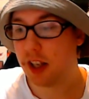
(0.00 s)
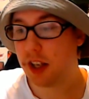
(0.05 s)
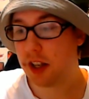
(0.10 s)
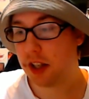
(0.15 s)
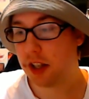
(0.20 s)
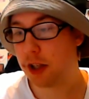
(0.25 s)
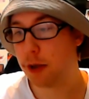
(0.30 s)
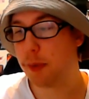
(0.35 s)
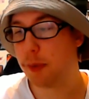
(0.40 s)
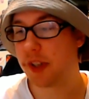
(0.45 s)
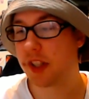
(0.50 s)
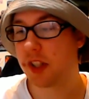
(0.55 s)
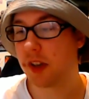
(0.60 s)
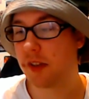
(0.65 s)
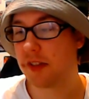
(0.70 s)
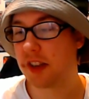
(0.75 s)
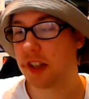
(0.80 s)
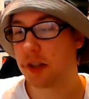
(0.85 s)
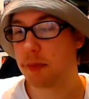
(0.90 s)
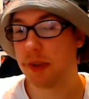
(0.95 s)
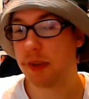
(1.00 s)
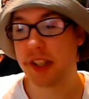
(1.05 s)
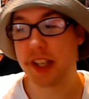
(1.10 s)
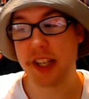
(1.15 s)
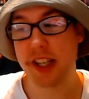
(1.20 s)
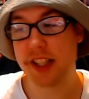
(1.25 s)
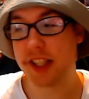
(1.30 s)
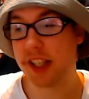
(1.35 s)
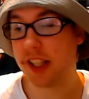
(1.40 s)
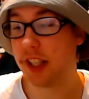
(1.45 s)
Ubisoft has been
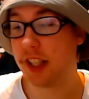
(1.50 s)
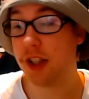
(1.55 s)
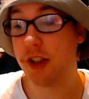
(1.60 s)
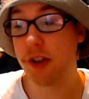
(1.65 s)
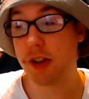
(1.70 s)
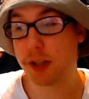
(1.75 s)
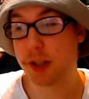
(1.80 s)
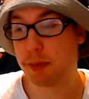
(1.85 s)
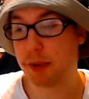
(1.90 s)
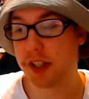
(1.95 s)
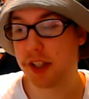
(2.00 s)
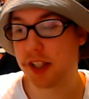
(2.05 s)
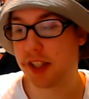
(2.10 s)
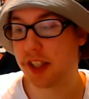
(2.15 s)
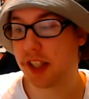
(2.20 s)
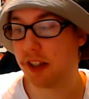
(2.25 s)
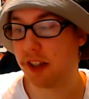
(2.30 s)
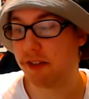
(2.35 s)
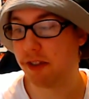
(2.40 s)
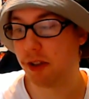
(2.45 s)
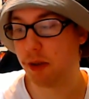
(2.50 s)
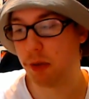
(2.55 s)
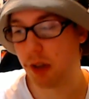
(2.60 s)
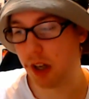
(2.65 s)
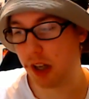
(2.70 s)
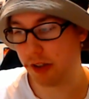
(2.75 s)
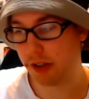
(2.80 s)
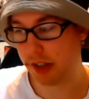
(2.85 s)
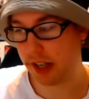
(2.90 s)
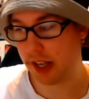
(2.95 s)
teasing a new Splinter Cell for a
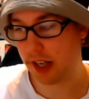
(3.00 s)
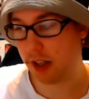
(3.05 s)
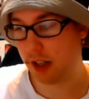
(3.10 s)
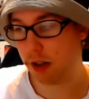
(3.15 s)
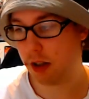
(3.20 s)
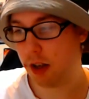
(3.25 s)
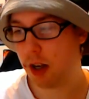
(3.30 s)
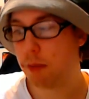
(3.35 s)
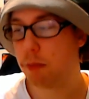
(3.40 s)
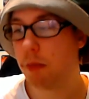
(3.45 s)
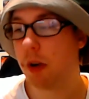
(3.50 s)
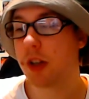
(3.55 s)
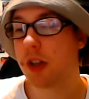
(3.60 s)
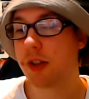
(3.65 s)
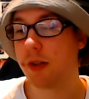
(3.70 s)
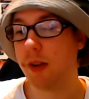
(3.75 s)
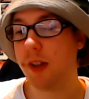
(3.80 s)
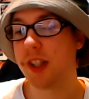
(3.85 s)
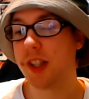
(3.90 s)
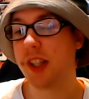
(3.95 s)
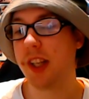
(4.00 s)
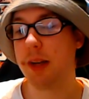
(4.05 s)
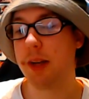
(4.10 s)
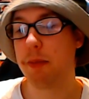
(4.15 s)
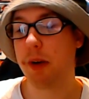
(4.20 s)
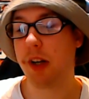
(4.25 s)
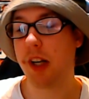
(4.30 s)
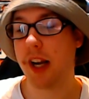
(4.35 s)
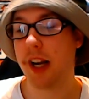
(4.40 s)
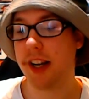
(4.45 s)
while now, most recently
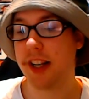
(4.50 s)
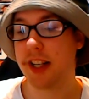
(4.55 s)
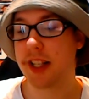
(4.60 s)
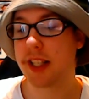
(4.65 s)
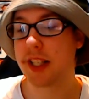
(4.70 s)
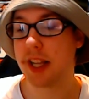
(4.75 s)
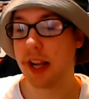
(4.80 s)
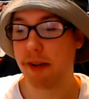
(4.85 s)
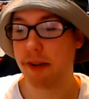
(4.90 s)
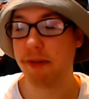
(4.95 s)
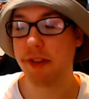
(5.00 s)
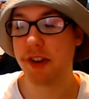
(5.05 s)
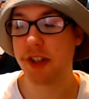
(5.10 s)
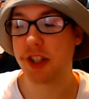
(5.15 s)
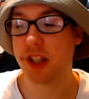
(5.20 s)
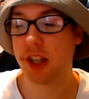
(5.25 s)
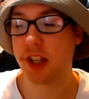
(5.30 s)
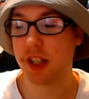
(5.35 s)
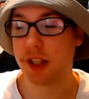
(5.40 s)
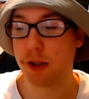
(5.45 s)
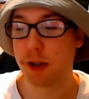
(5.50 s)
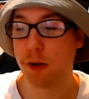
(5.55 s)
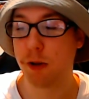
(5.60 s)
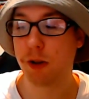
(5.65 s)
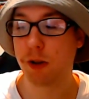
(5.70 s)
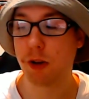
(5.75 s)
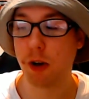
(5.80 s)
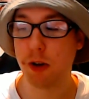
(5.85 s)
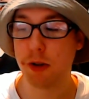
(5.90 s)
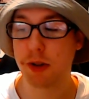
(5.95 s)
by adding Sam Fisher to
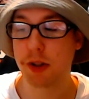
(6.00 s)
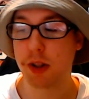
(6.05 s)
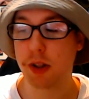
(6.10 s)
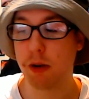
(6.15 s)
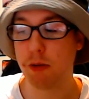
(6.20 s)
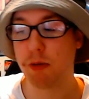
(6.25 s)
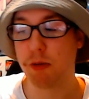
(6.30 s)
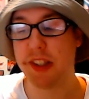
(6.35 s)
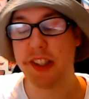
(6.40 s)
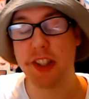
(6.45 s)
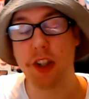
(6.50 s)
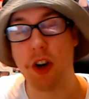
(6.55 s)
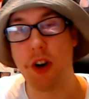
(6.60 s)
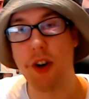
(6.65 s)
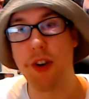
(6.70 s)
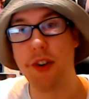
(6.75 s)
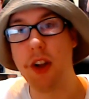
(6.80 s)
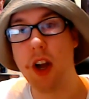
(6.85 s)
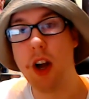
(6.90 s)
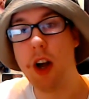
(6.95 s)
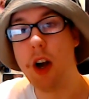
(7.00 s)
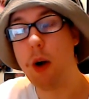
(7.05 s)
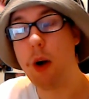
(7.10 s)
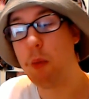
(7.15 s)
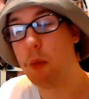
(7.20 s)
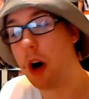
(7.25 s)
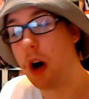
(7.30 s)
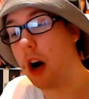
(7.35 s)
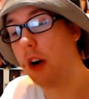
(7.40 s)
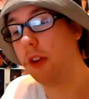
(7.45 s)
Ghost Recon
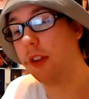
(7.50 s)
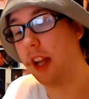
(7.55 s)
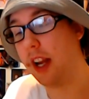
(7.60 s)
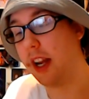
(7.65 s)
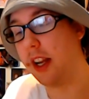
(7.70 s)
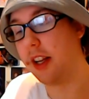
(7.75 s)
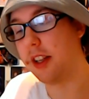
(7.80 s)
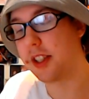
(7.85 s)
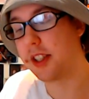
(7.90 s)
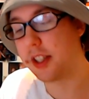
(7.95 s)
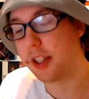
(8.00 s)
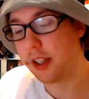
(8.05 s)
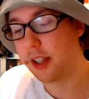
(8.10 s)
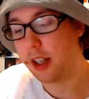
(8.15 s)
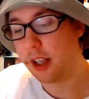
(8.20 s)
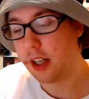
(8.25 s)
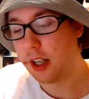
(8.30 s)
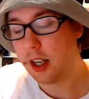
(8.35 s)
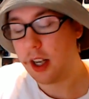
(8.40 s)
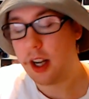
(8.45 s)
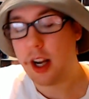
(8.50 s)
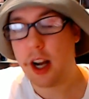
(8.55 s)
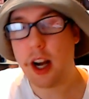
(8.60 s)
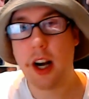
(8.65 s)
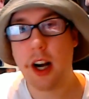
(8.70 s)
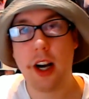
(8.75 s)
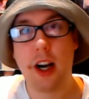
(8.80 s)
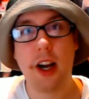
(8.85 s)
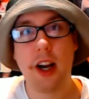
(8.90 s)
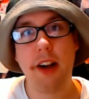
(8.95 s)
Wildlands.
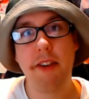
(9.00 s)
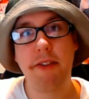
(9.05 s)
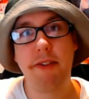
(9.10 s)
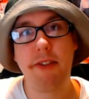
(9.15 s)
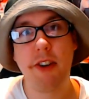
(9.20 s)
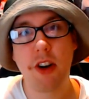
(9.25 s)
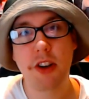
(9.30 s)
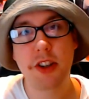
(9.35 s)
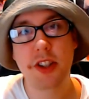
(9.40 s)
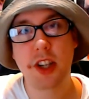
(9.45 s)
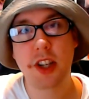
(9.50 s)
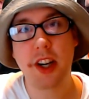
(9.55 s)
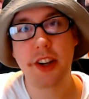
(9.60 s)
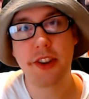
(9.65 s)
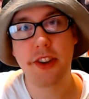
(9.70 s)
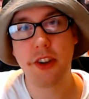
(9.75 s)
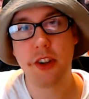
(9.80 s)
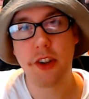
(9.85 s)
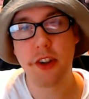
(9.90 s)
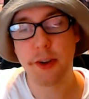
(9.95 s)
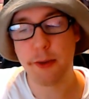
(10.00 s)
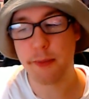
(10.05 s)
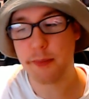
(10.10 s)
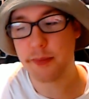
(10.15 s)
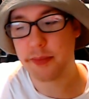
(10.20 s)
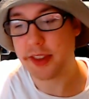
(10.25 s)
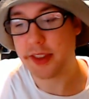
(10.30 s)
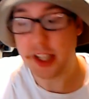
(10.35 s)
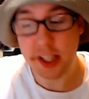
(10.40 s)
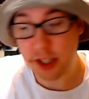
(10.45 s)
At first I thought,
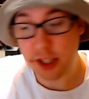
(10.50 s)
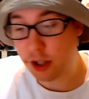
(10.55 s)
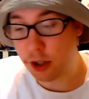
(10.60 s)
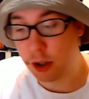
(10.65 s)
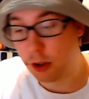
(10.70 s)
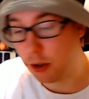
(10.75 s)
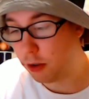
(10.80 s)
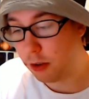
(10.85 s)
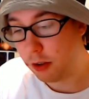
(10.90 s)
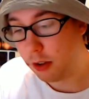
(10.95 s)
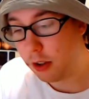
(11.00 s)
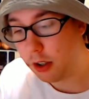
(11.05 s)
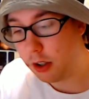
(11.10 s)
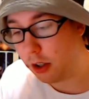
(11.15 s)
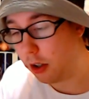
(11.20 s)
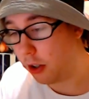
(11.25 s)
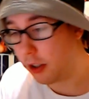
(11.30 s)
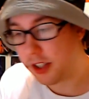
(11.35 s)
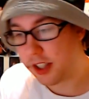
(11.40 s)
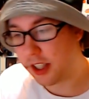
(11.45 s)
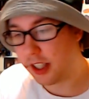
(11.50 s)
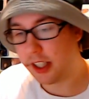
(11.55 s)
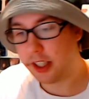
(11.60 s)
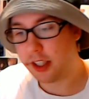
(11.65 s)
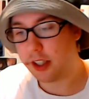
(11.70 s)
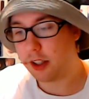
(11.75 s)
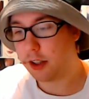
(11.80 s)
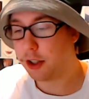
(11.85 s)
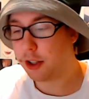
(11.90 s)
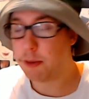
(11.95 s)
this is cool,
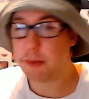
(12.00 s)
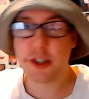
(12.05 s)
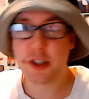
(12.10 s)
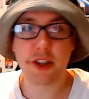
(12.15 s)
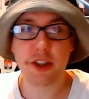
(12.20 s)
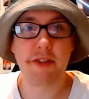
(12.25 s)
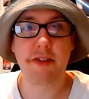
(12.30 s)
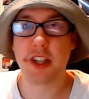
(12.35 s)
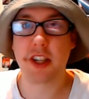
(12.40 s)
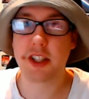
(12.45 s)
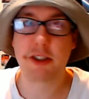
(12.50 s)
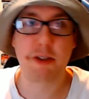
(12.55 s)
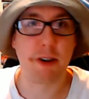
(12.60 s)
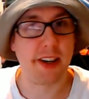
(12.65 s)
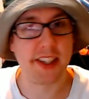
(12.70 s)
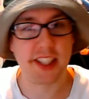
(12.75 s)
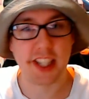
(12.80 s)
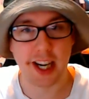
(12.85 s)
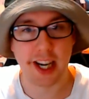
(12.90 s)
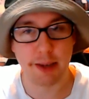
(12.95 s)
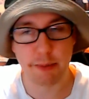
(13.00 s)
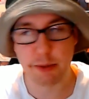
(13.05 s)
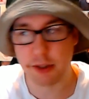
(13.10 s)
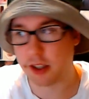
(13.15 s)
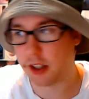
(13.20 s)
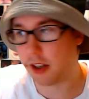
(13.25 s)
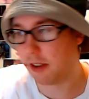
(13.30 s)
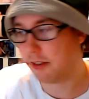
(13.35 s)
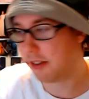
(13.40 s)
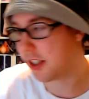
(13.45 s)
honestly. Ubisoft does great games,
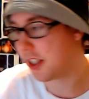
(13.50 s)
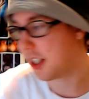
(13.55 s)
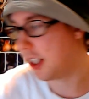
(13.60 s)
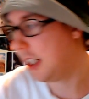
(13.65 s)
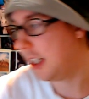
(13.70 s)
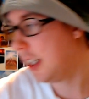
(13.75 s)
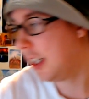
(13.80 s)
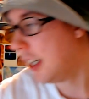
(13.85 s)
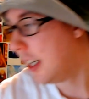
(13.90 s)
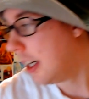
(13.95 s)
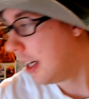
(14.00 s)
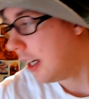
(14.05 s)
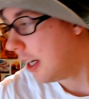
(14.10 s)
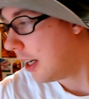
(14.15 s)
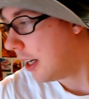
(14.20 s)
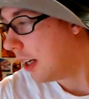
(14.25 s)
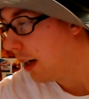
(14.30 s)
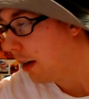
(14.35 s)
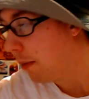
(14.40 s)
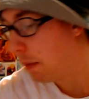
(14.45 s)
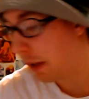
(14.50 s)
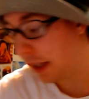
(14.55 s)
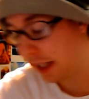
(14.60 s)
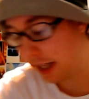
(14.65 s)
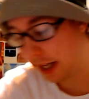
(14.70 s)
obviously. But